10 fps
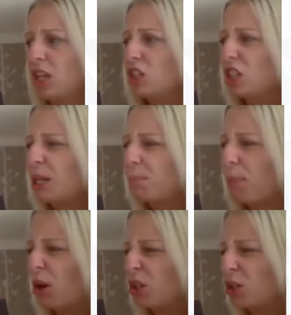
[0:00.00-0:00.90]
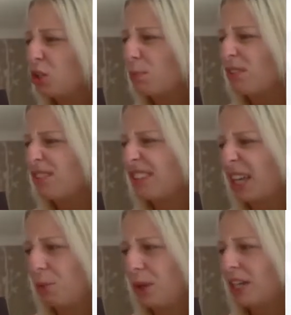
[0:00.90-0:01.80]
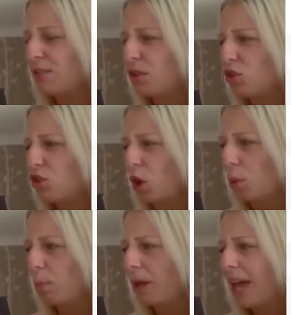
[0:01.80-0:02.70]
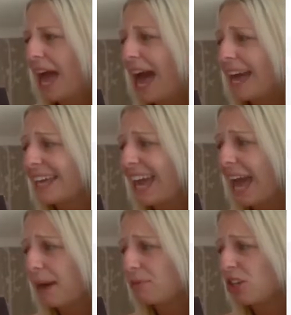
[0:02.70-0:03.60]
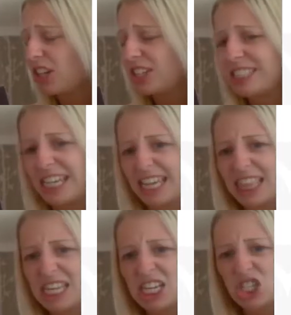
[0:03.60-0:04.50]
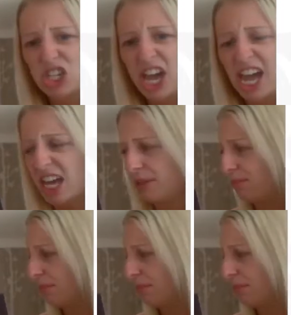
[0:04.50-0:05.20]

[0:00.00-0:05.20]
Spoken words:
She boiled up seaweed for soup and kept her teeth in a jar.